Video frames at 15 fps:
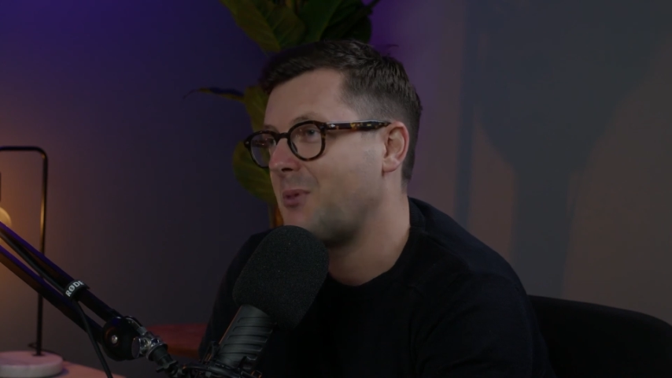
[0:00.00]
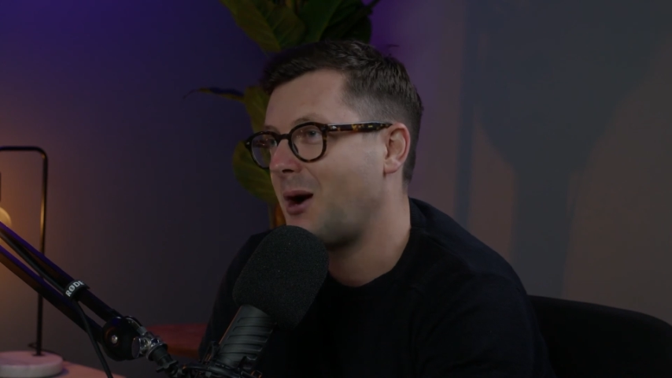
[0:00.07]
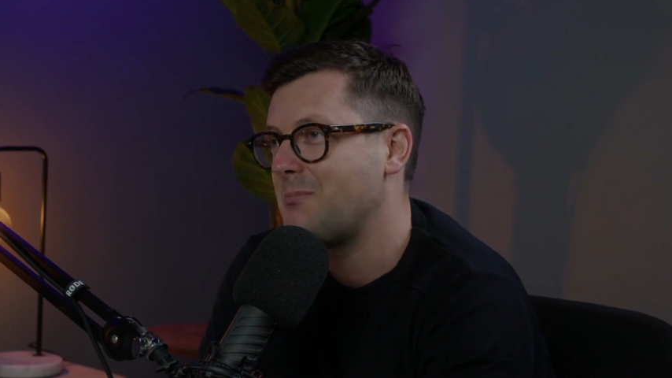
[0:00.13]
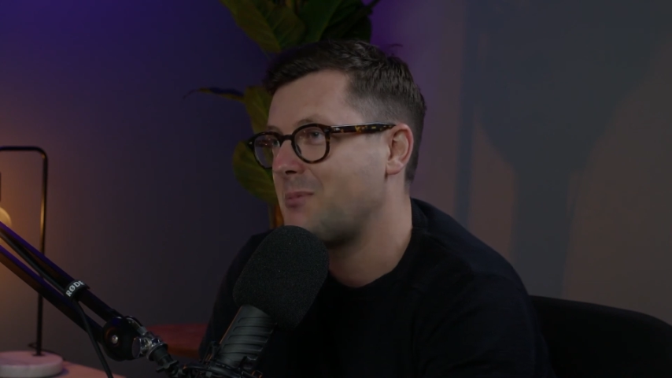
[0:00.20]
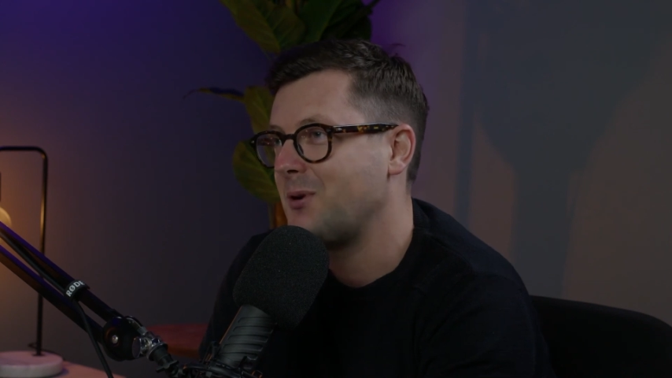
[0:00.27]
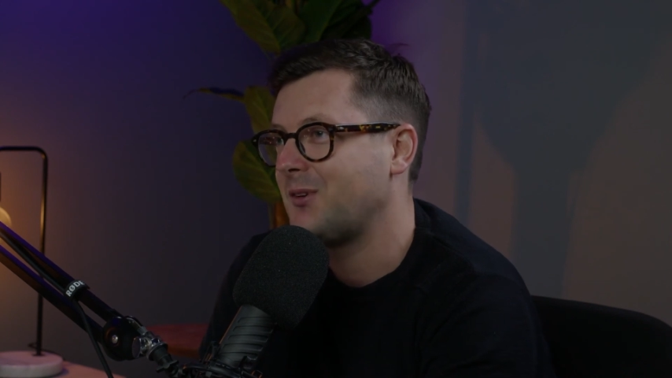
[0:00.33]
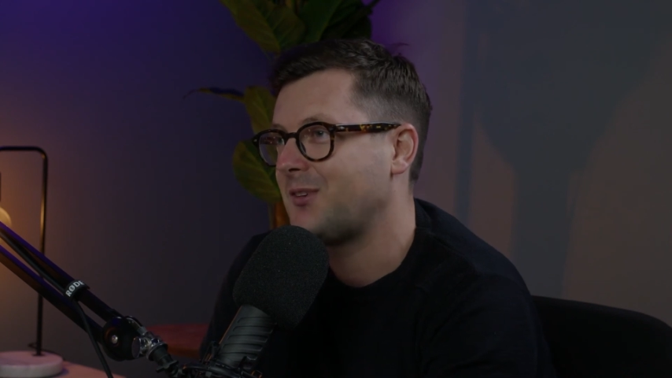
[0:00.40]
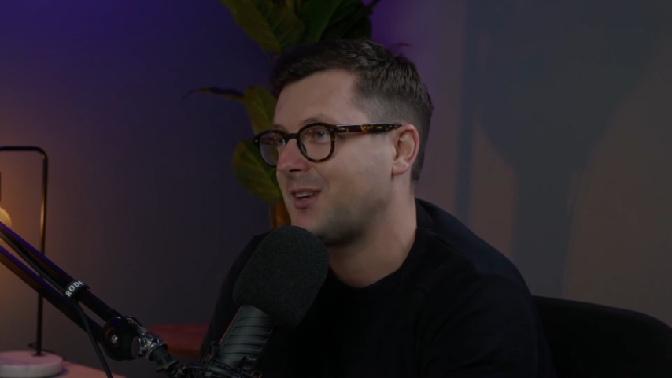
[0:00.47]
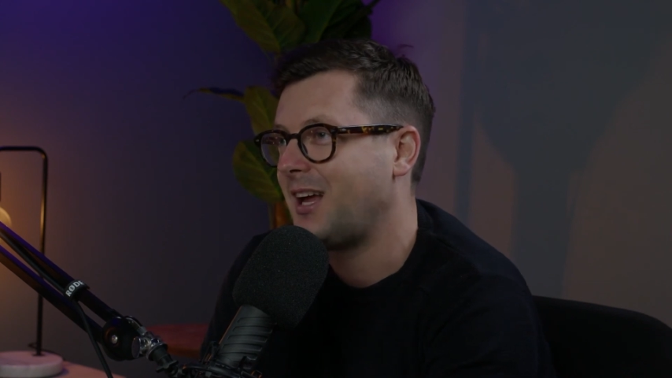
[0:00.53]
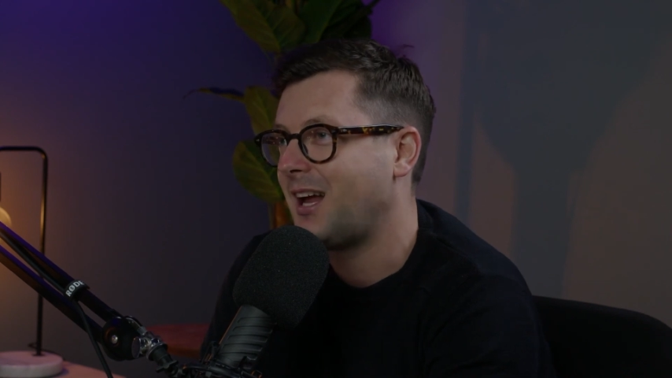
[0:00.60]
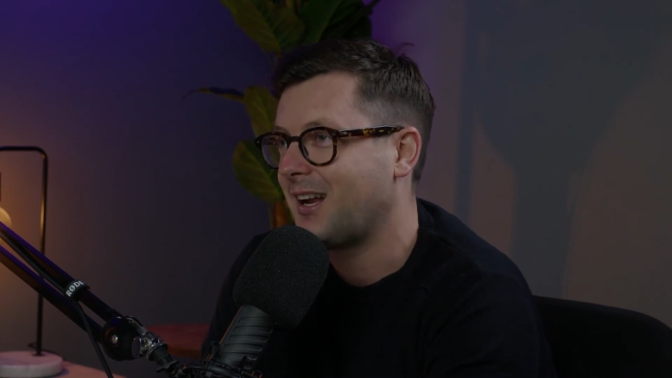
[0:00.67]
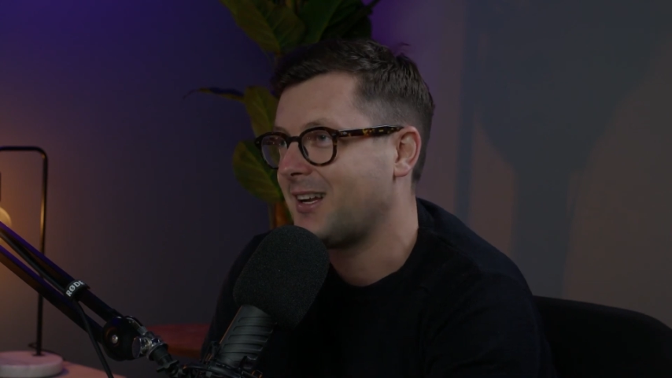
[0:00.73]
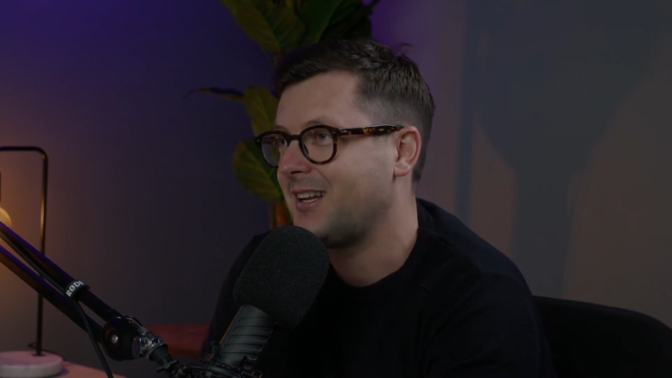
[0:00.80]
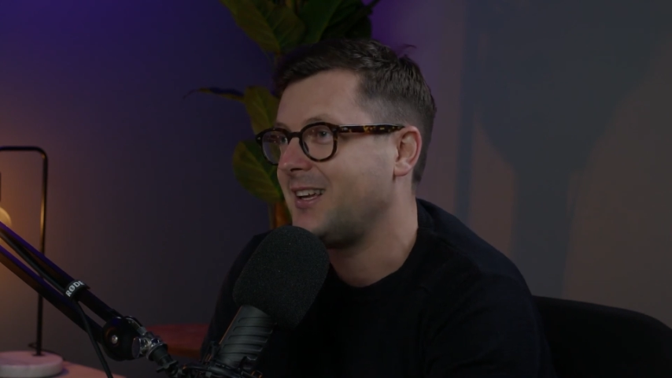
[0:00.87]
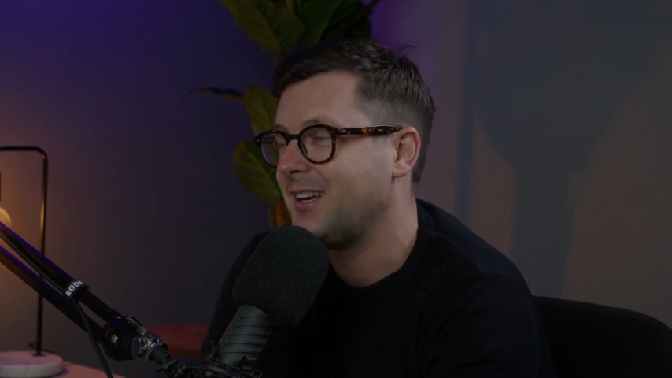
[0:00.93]
my
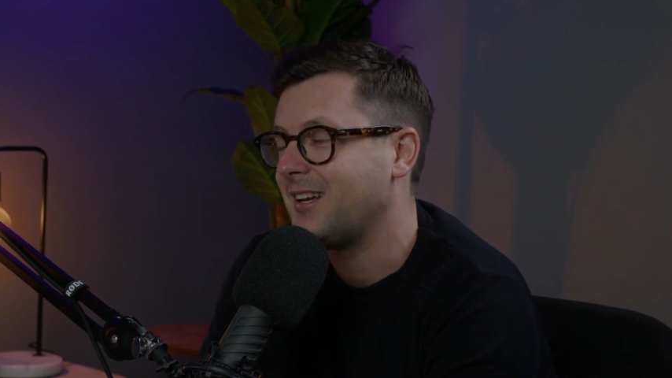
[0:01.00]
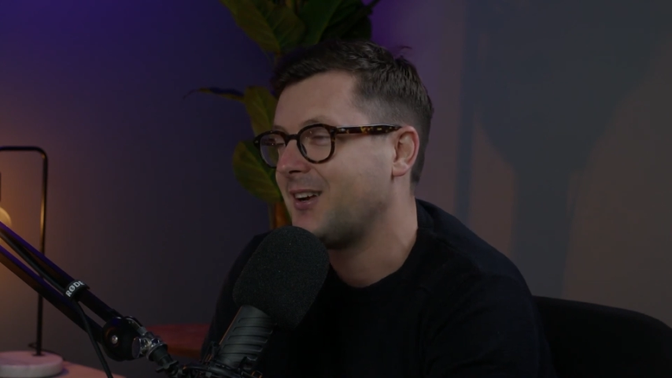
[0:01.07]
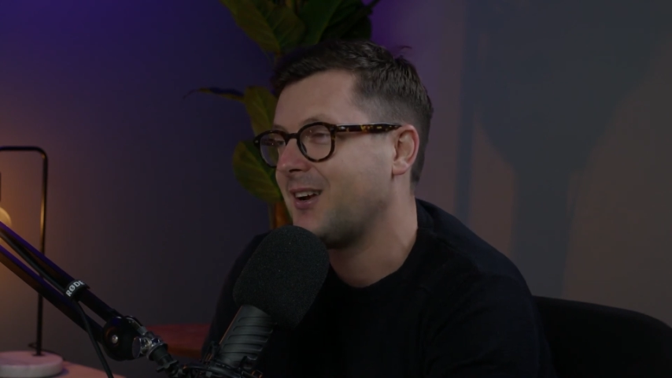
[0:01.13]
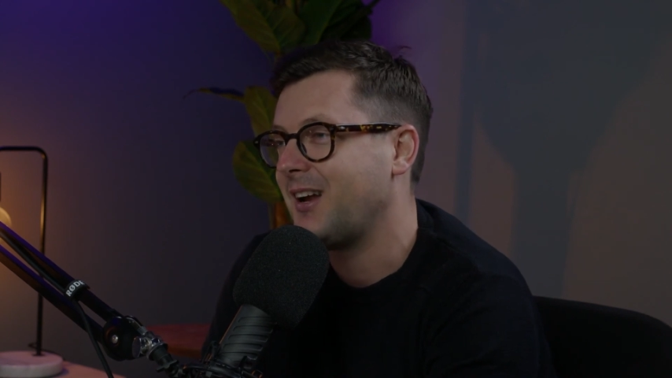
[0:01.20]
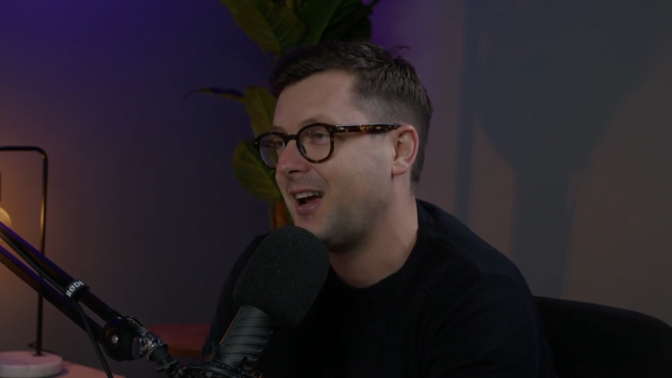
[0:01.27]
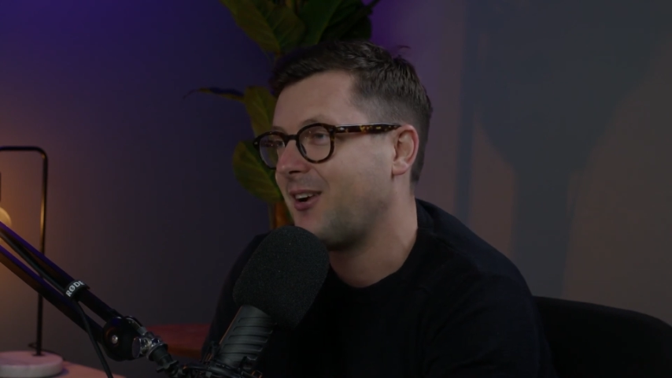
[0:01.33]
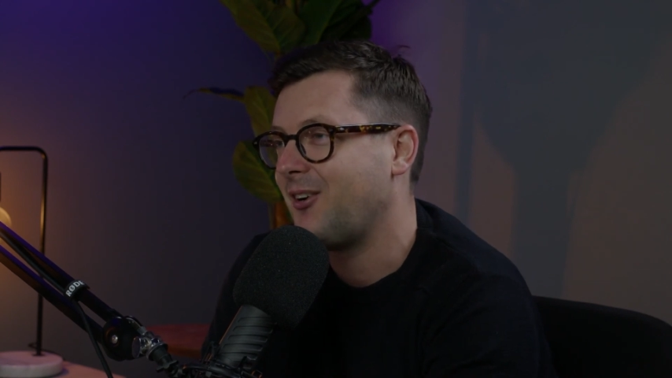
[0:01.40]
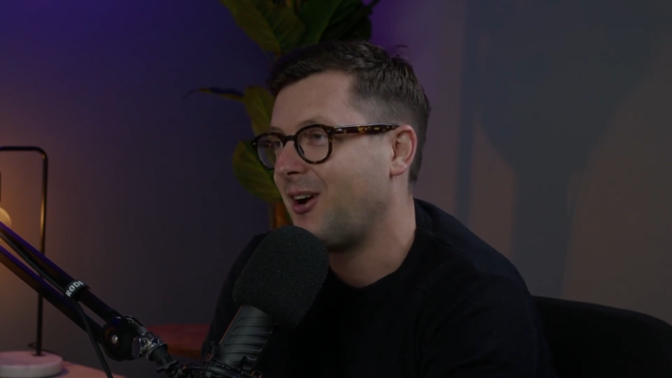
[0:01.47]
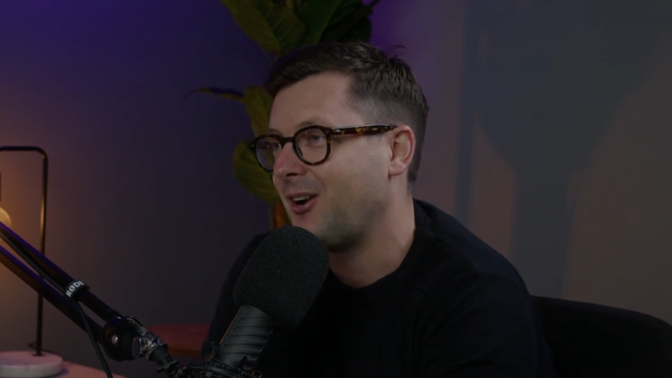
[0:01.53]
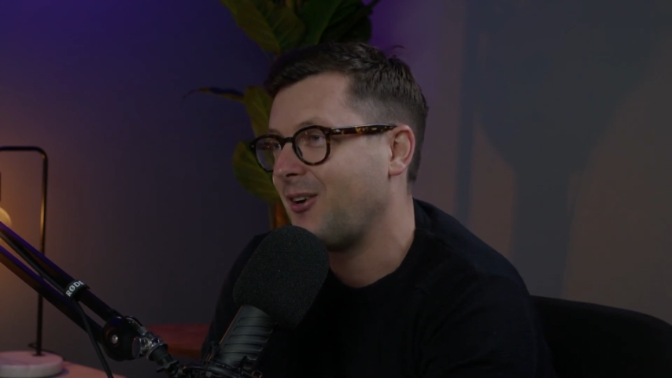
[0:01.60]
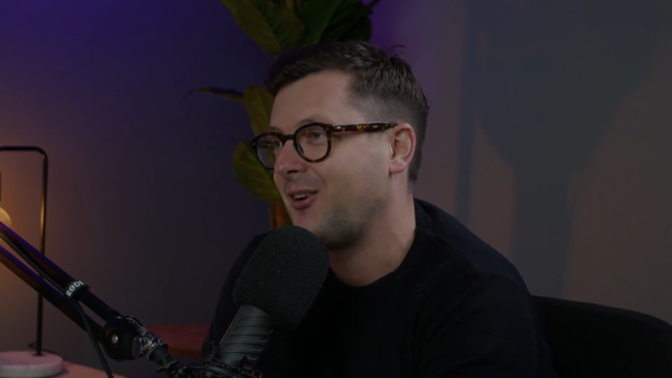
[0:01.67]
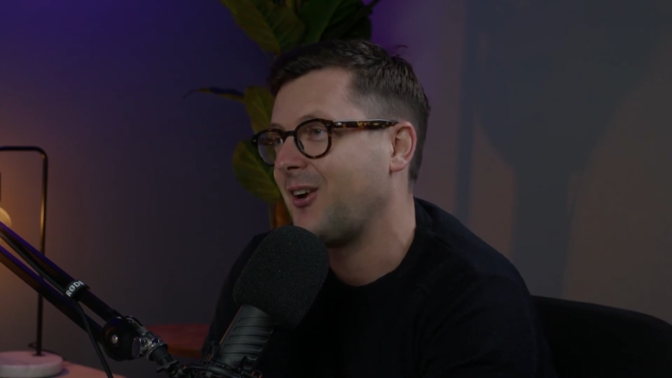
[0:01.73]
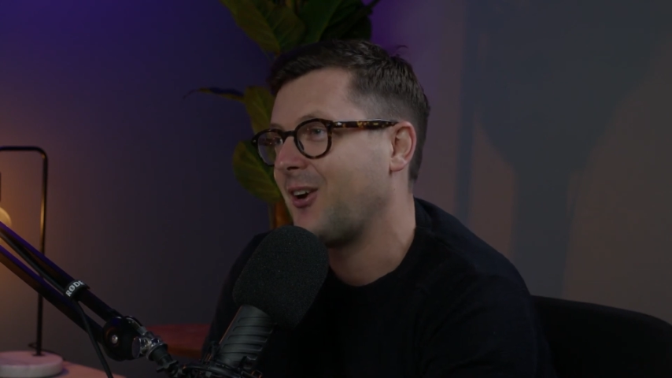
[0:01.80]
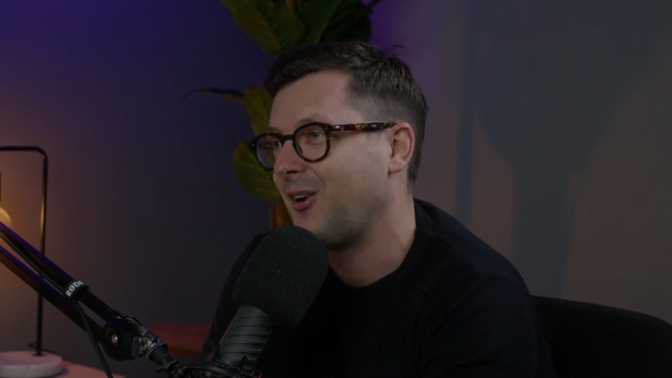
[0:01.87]
personality, and, and I learned mm-hmm.